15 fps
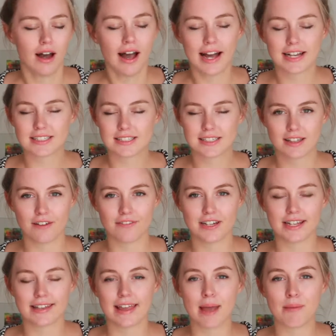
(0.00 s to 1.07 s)
I just love
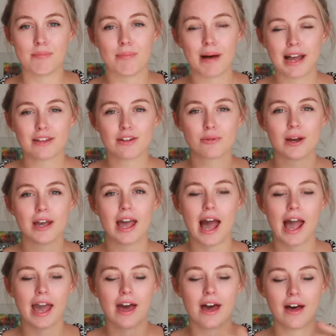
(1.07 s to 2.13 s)
it. And by the way,
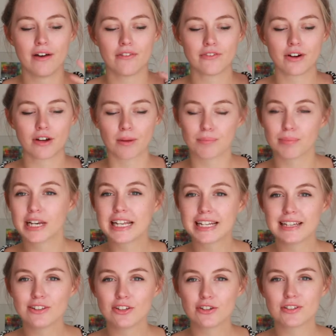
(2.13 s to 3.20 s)
I have a
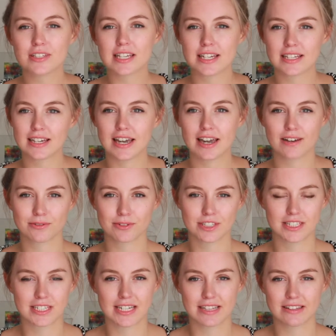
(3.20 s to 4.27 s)
completely new skincare
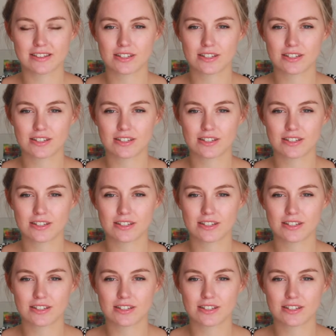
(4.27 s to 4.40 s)
routine,